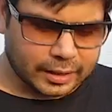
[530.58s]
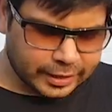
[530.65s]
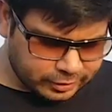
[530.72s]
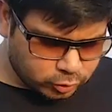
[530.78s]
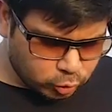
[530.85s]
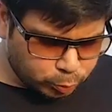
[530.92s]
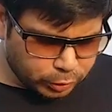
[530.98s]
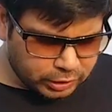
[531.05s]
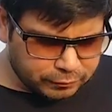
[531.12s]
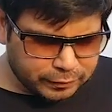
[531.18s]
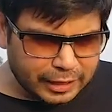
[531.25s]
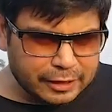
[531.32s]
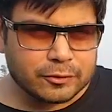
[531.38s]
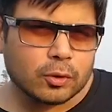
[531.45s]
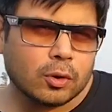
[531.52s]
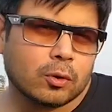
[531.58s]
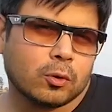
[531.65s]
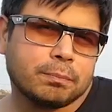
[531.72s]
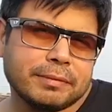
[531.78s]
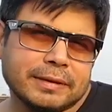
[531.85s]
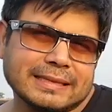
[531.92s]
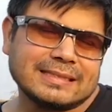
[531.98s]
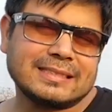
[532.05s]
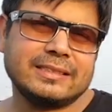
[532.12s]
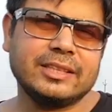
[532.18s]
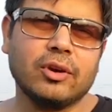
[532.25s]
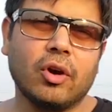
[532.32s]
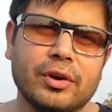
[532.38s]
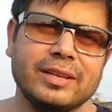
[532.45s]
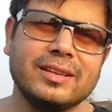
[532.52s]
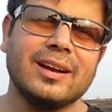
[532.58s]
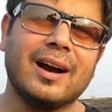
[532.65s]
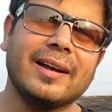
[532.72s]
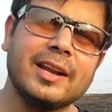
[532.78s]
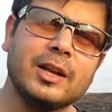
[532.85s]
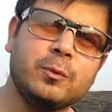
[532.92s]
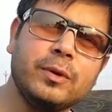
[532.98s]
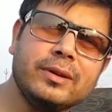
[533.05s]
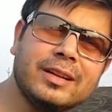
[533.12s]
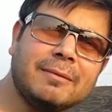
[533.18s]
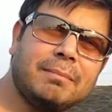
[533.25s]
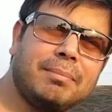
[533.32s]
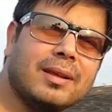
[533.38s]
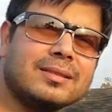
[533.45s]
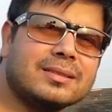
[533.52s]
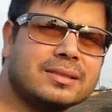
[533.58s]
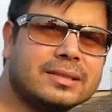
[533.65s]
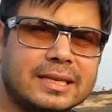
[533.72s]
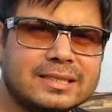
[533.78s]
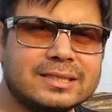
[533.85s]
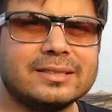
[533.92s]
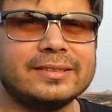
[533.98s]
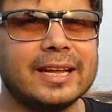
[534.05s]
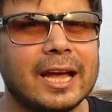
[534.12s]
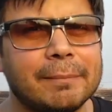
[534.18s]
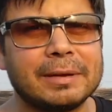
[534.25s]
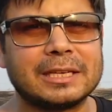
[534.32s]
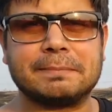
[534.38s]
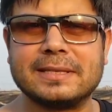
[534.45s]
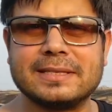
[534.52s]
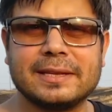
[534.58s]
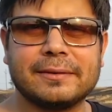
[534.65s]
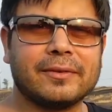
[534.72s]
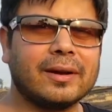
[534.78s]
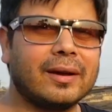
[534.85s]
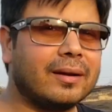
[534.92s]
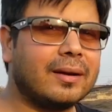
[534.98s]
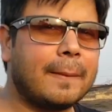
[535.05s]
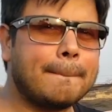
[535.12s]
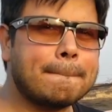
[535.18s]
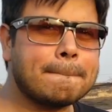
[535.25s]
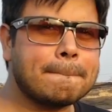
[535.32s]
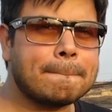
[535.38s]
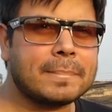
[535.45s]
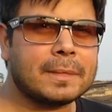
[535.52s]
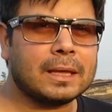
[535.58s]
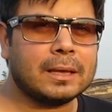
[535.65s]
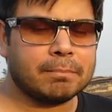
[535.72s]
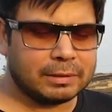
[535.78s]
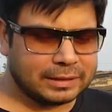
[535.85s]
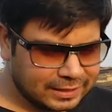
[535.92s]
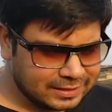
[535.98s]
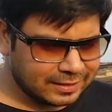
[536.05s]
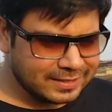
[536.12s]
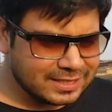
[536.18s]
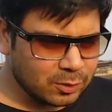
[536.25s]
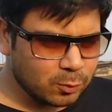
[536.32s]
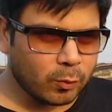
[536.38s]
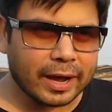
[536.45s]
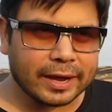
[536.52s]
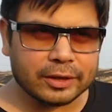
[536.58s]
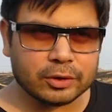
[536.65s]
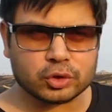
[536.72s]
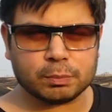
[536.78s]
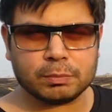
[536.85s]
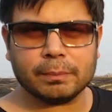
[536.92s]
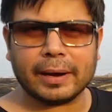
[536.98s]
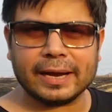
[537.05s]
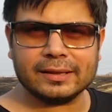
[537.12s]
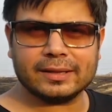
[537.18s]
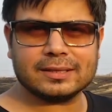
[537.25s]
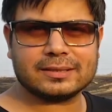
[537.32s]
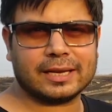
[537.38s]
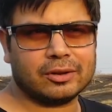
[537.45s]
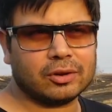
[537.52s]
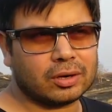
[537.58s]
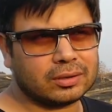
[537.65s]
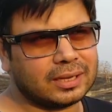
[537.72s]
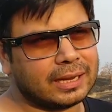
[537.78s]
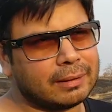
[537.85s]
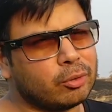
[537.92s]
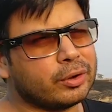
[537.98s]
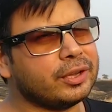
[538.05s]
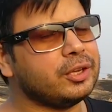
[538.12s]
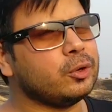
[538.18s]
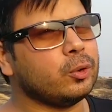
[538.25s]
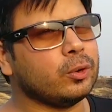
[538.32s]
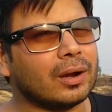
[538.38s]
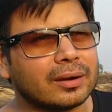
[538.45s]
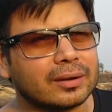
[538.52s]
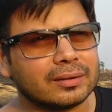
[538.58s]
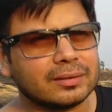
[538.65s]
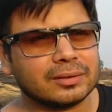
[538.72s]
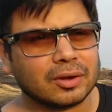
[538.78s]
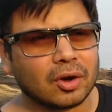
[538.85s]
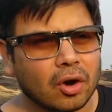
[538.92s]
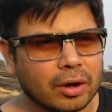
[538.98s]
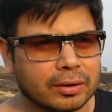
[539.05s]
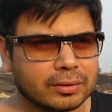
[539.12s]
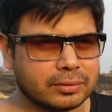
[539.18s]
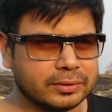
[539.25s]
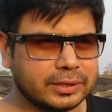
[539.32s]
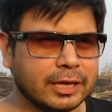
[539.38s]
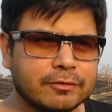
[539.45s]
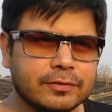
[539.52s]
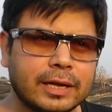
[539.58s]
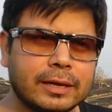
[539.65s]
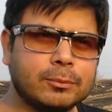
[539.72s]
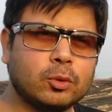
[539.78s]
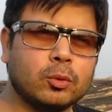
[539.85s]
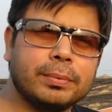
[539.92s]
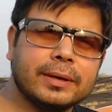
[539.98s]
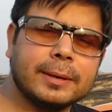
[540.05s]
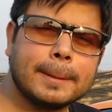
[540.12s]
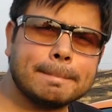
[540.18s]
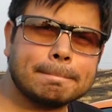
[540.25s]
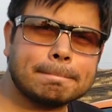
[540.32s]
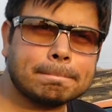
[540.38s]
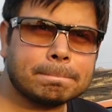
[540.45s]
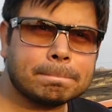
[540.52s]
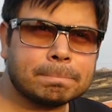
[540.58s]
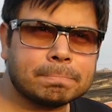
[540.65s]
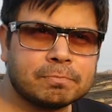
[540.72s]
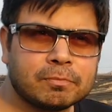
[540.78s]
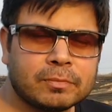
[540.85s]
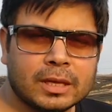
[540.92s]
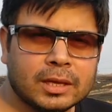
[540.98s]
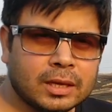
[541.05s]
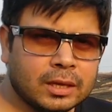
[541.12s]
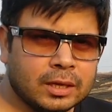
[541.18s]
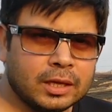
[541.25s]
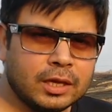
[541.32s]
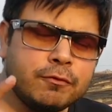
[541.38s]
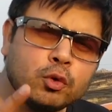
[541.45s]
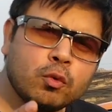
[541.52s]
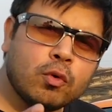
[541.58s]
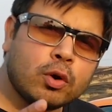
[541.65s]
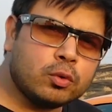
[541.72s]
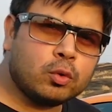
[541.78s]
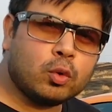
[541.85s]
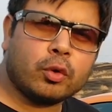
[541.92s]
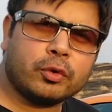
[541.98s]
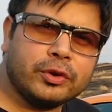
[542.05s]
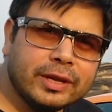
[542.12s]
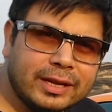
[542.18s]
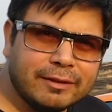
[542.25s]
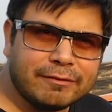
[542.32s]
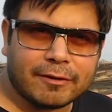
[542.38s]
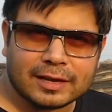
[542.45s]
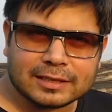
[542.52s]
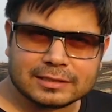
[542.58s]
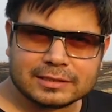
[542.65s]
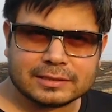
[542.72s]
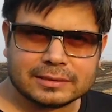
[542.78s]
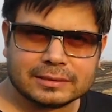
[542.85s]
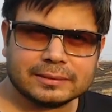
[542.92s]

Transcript: At 2.5 crore rupees, the Audi R8 V10 Plus is a damn expensive car. But there is a reason why you should be buying this and not the Lamborghini Huracan or the F-Type coupe. If you want to go really fast,